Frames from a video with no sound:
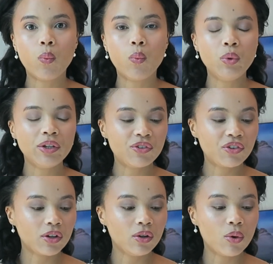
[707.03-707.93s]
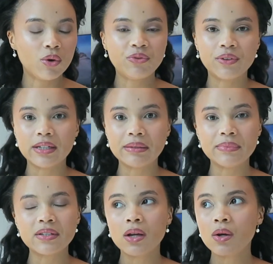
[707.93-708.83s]
which law
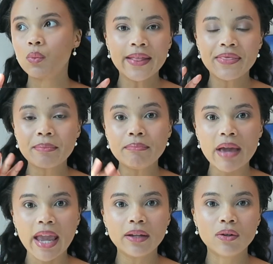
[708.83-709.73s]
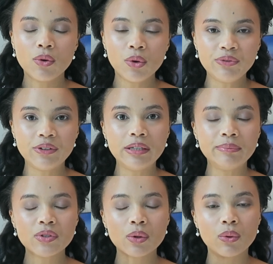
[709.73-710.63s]
firms, the main law
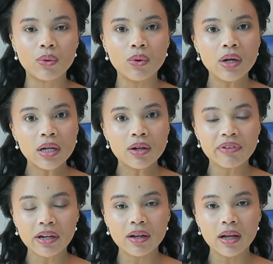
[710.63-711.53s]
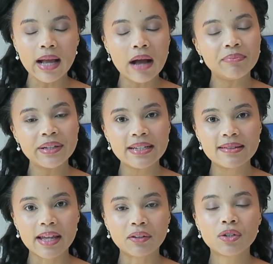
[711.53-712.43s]
firms or companies
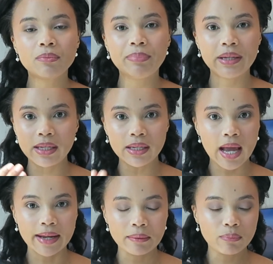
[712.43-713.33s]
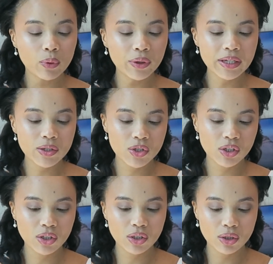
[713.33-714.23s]
that could be an employer to
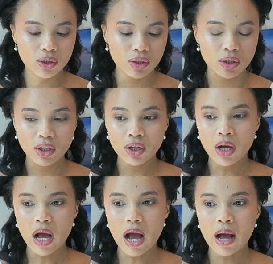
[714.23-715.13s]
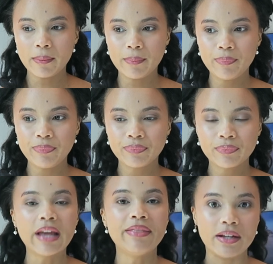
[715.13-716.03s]
you,
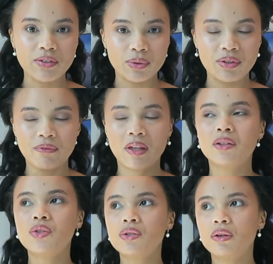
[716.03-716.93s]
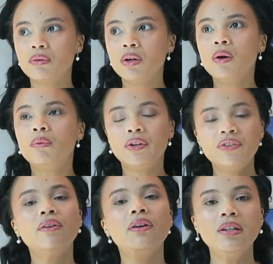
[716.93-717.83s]
and that sort of thing. So what
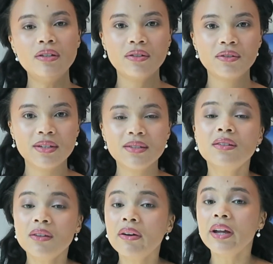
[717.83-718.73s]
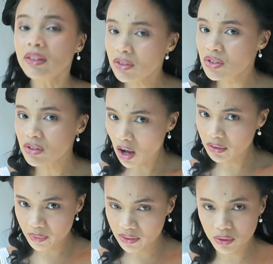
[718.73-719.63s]
you're going to do is you're going to
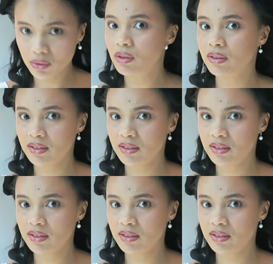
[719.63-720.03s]
start with Google